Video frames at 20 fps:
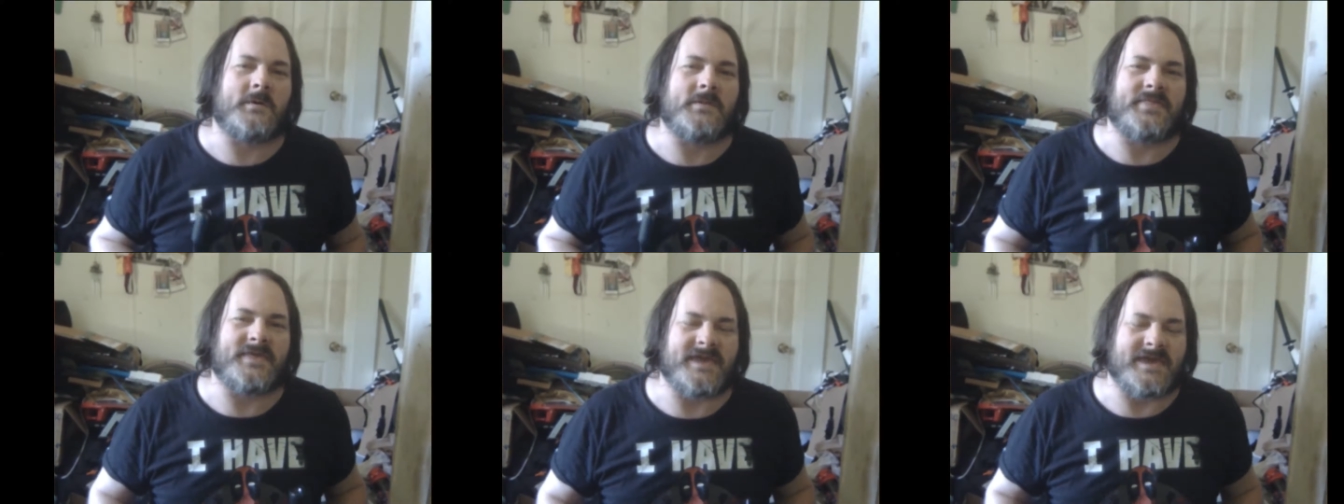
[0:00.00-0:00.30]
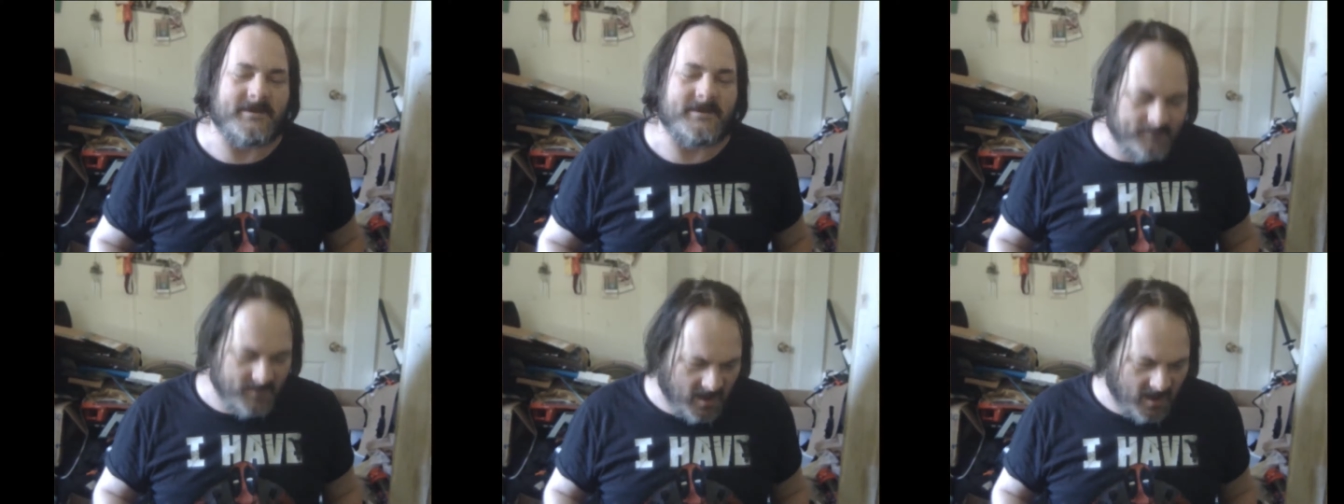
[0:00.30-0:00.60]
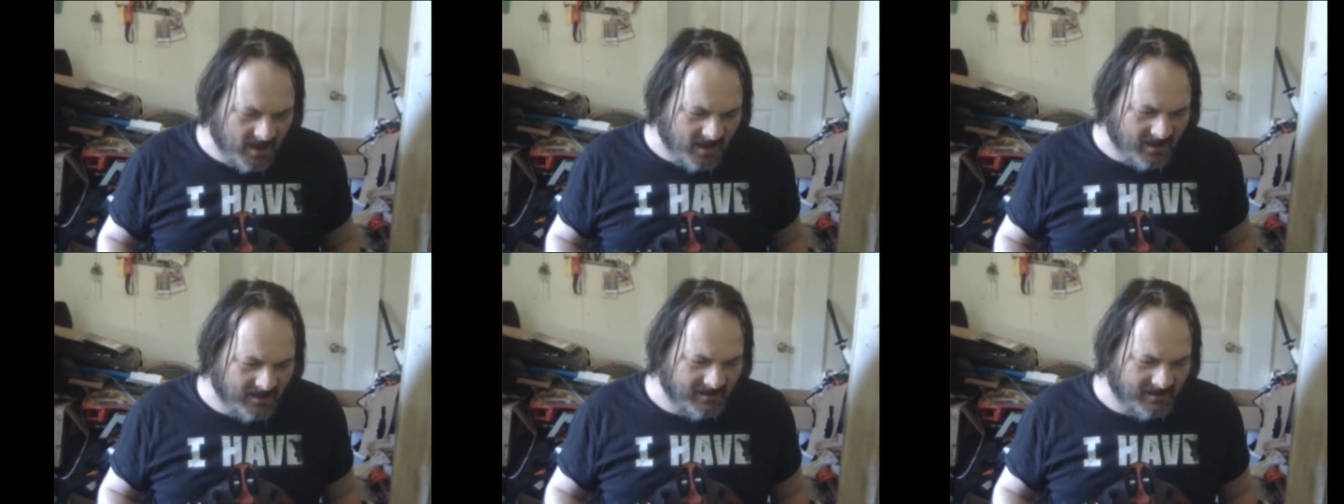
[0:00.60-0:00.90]

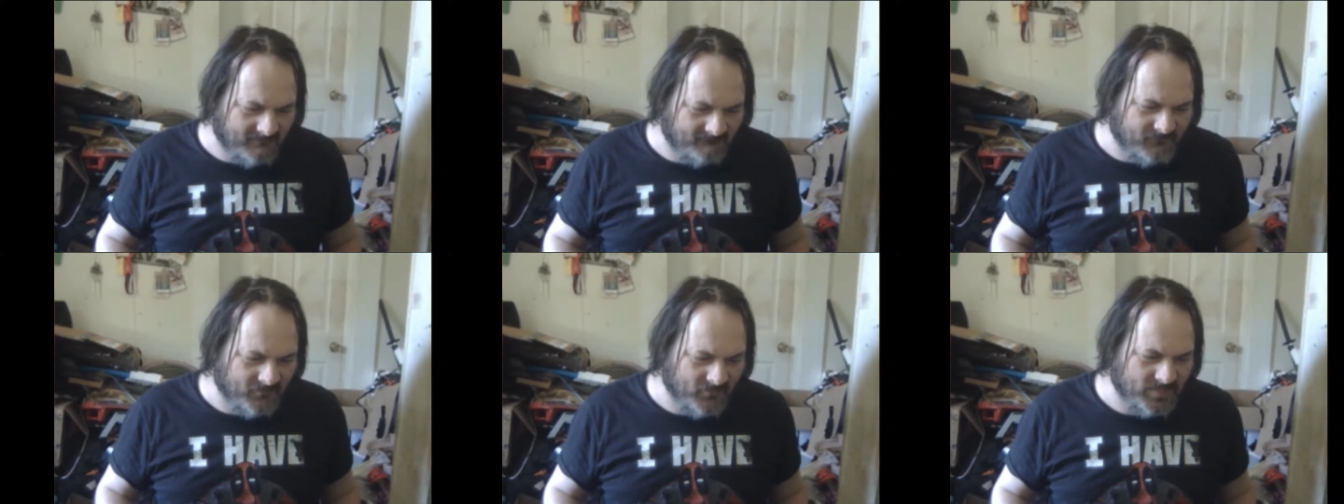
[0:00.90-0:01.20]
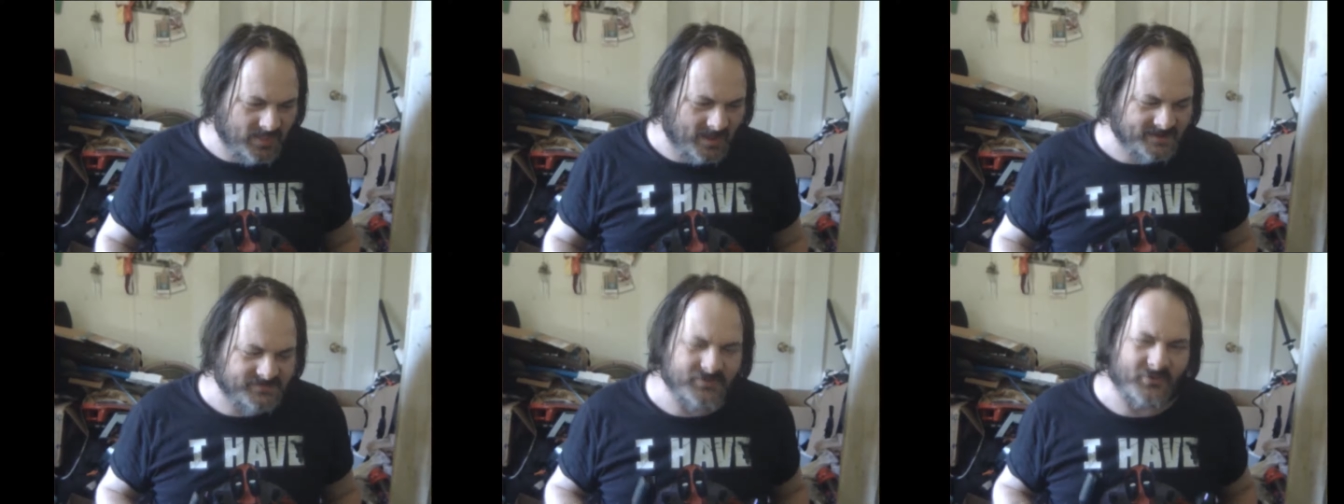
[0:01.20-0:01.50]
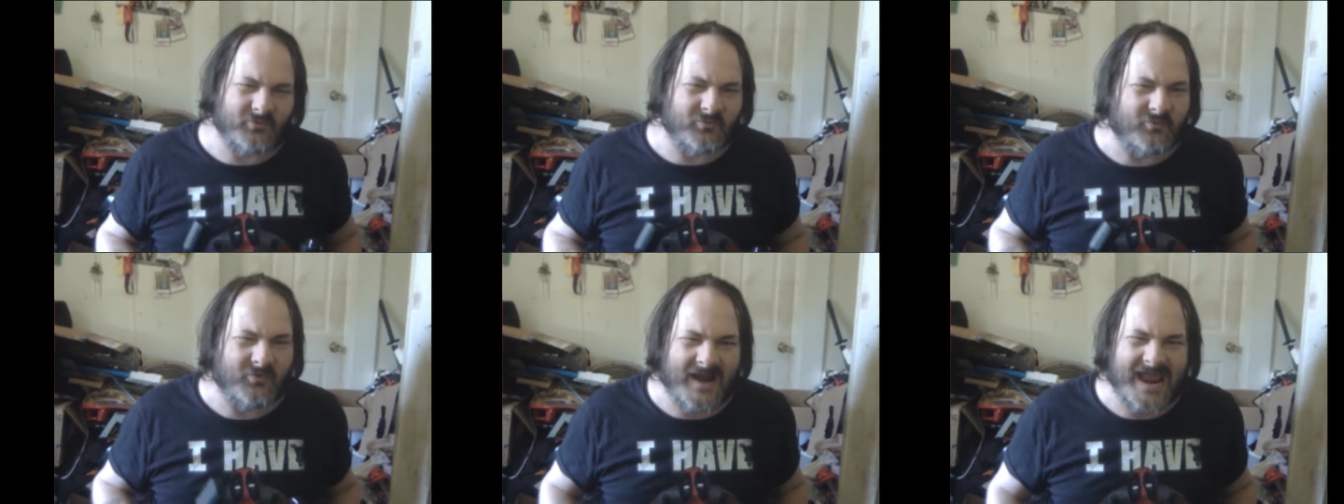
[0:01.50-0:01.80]
like
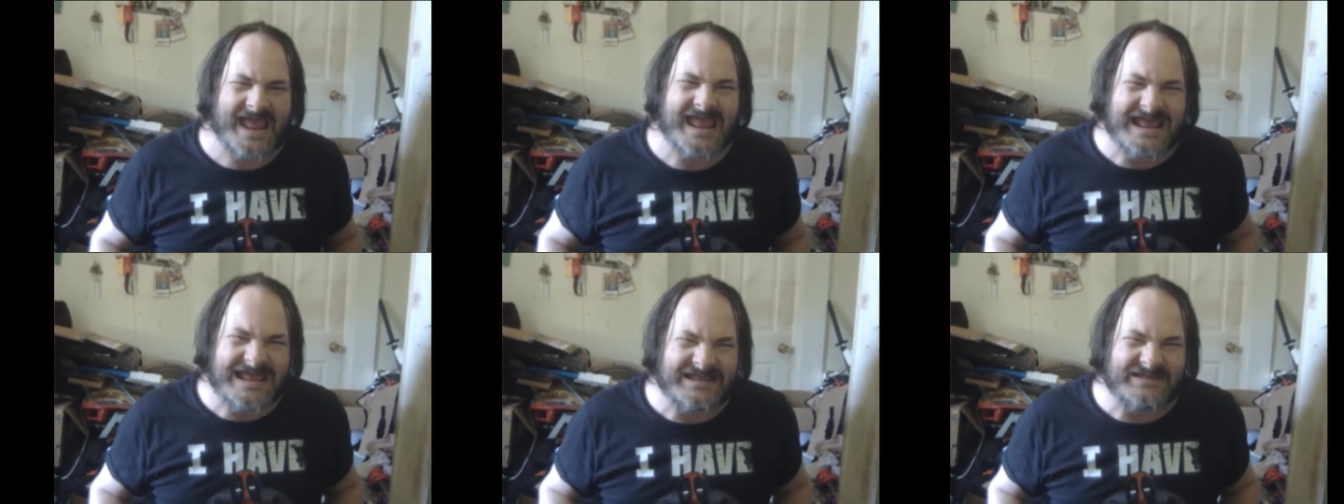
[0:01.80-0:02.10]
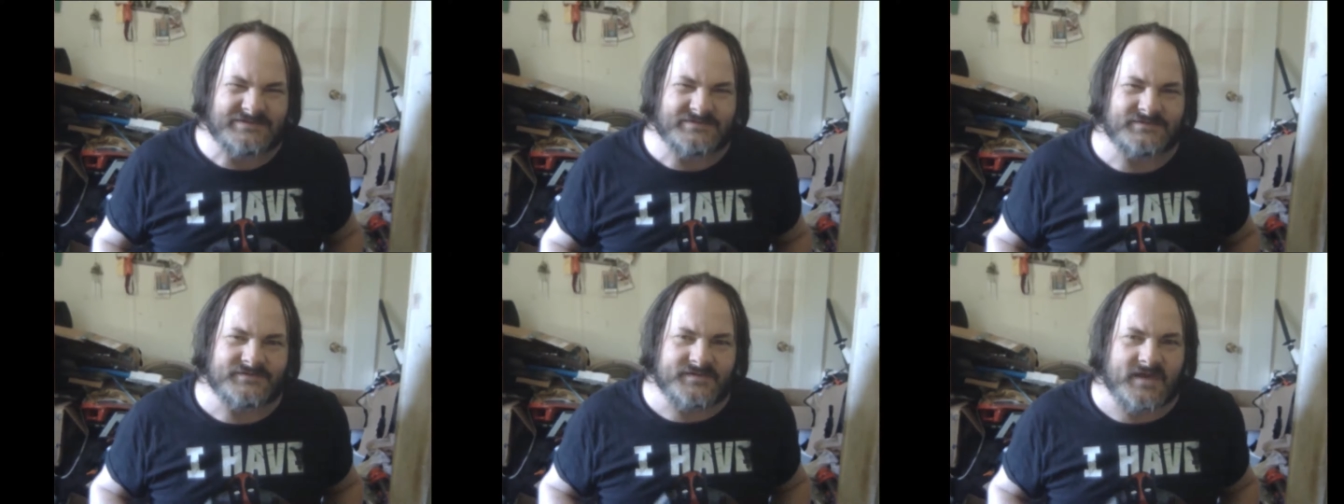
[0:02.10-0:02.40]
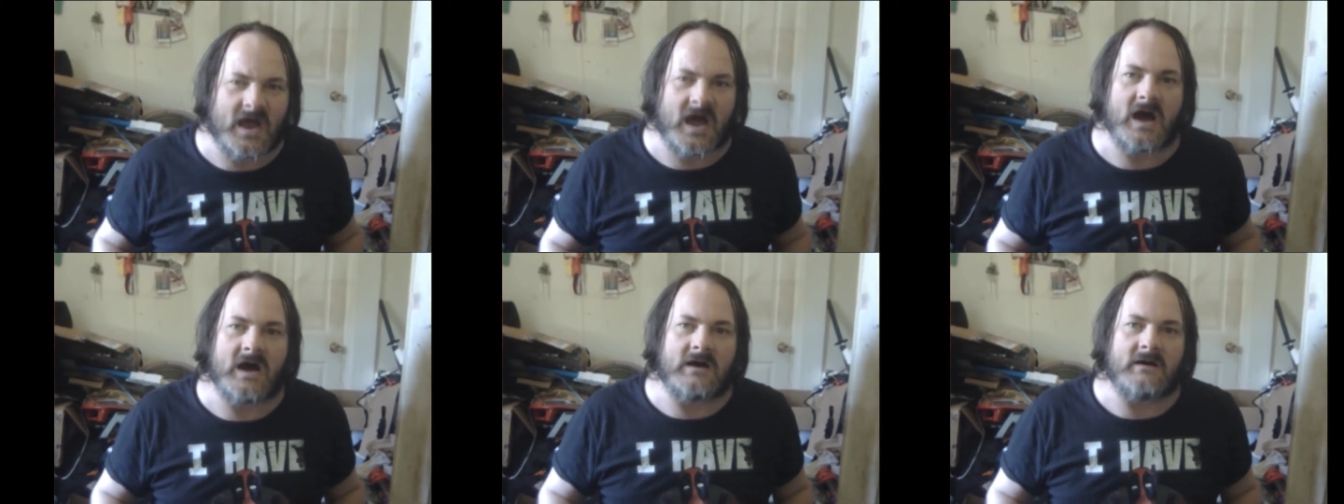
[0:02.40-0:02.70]
the range
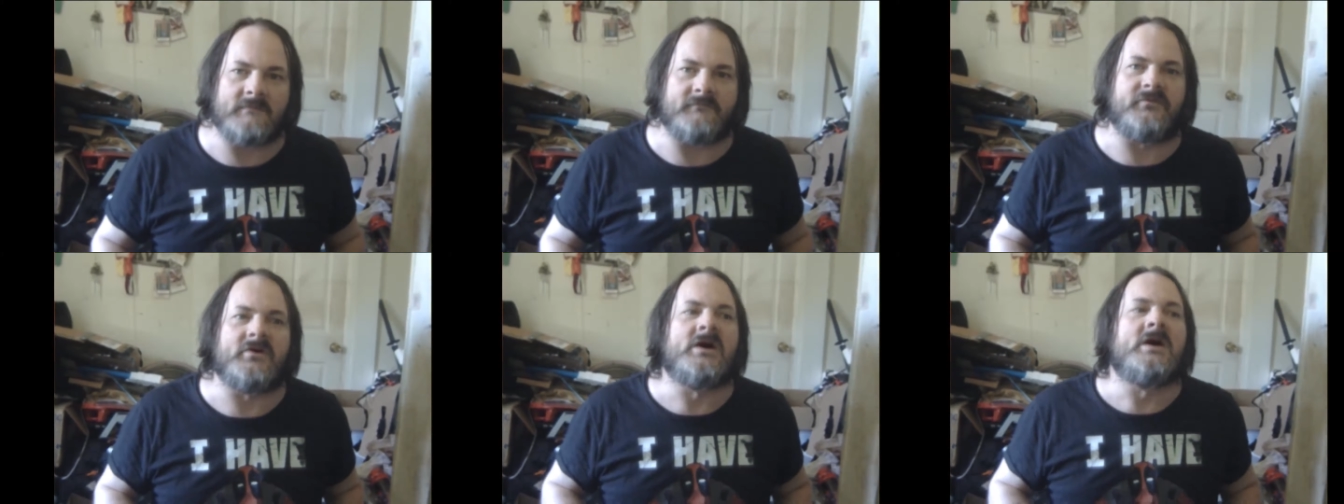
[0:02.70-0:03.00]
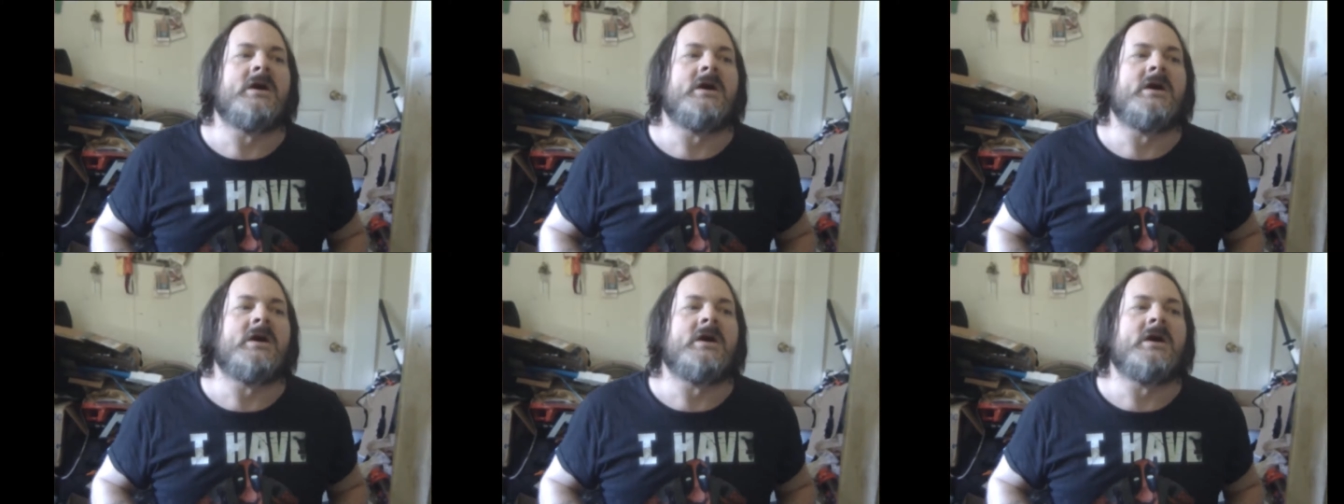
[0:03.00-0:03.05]
of